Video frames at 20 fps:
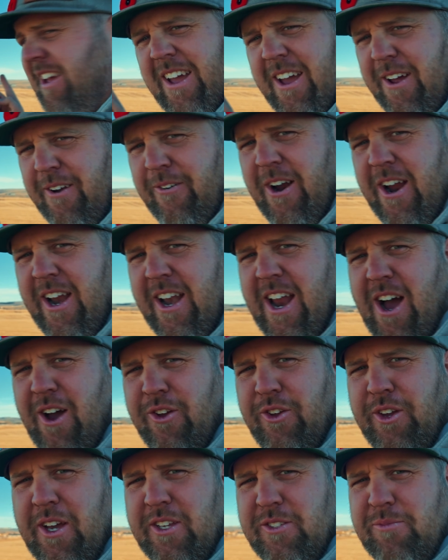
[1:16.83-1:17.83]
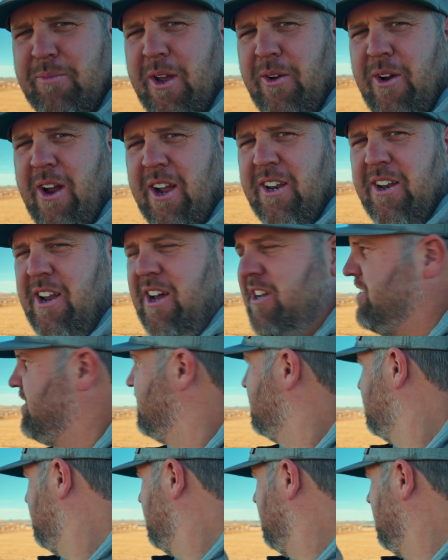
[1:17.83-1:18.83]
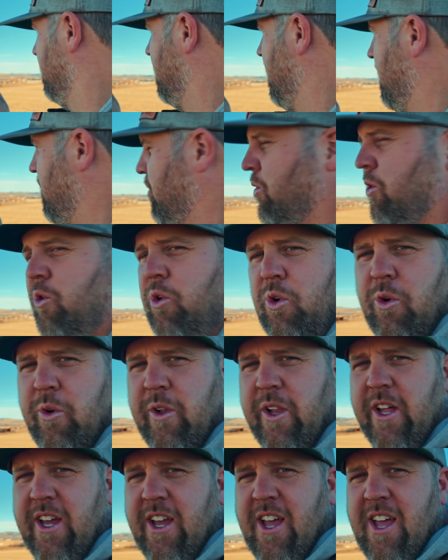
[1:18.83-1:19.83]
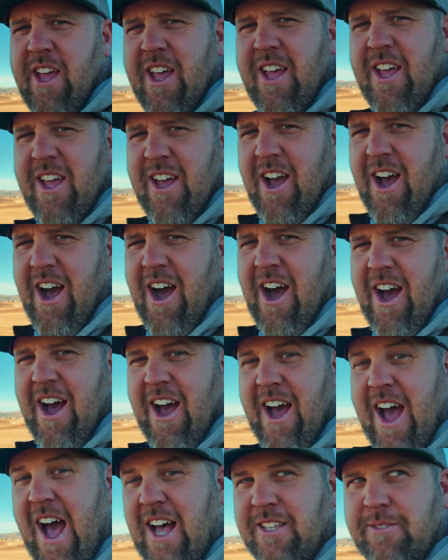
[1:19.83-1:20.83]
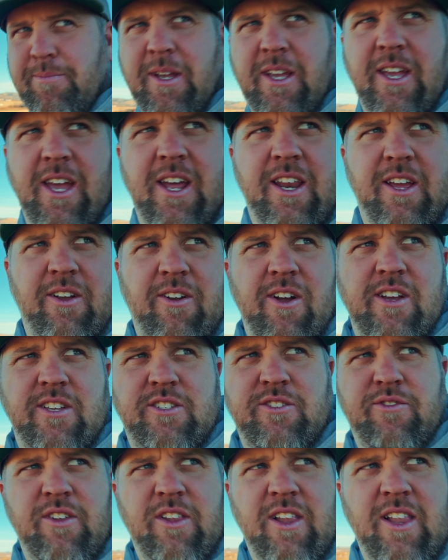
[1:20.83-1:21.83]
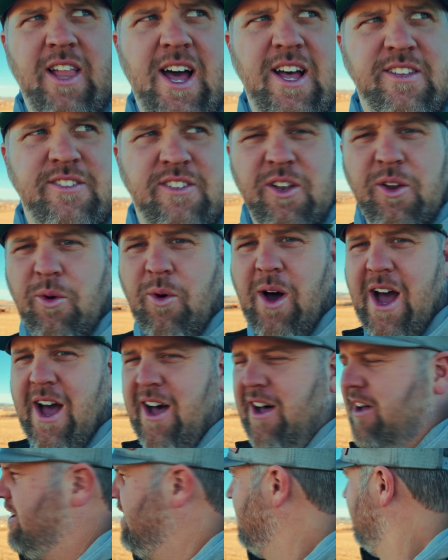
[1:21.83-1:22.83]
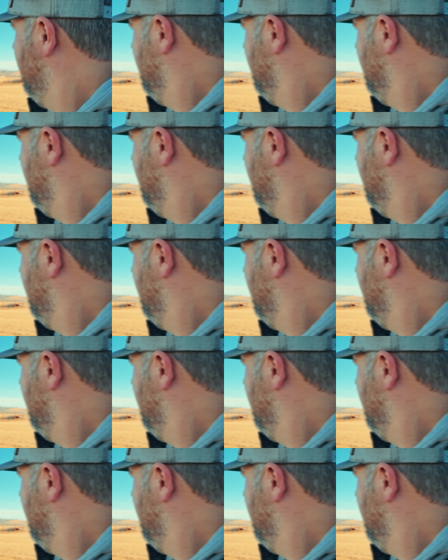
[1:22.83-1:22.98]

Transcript: And right now, you guys may recognize this field. That whole coulee has been getting grazed for the last little while,